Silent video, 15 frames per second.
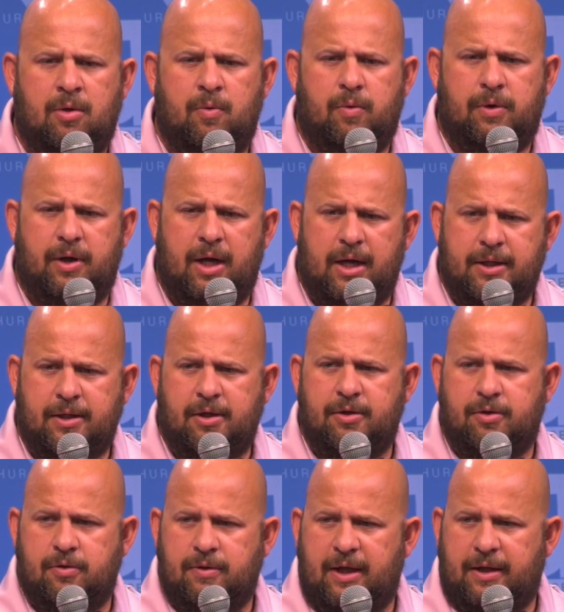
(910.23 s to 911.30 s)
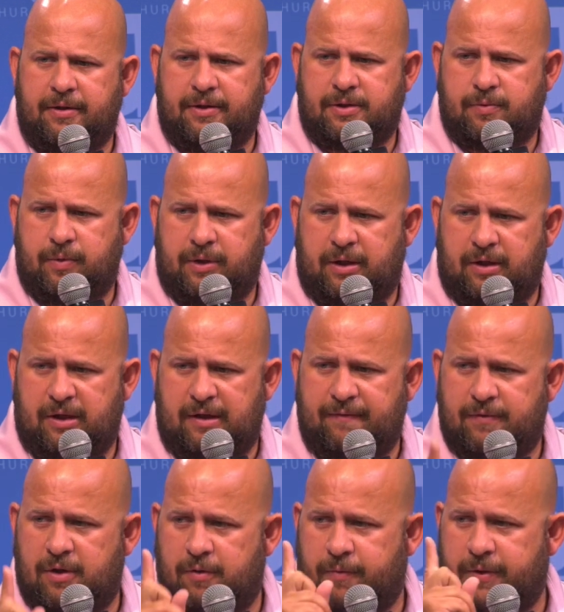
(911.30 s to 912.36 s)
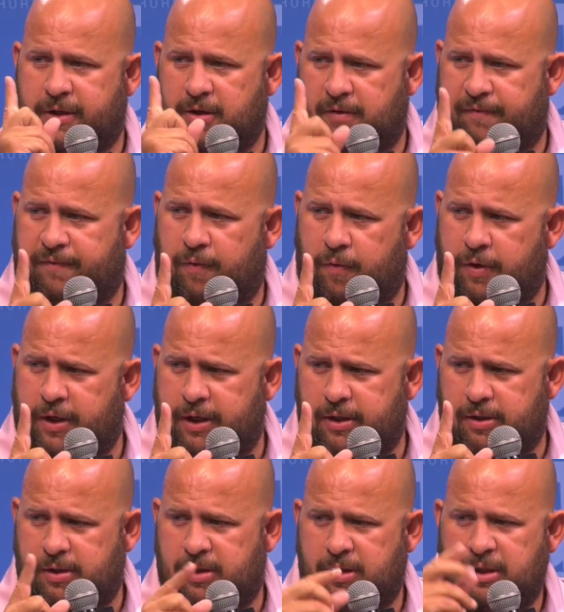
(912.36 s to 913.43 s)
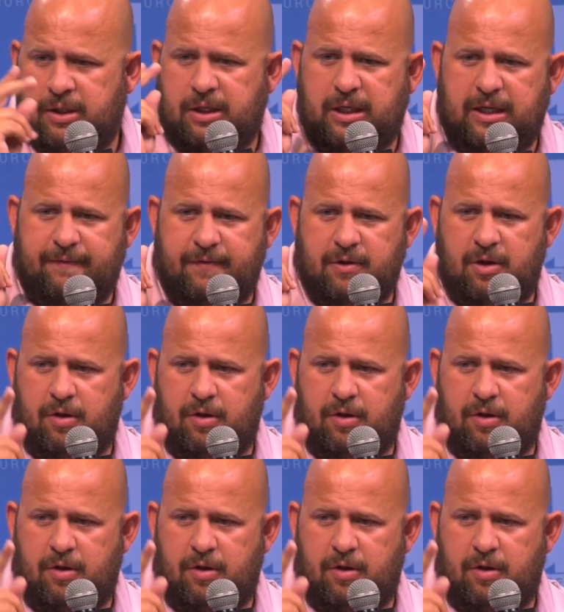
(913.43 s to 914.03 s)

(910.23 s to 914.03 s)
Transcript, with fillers: We're not going to do that this mm-hmm. weekend, even though we can afford it, even mm-hmm.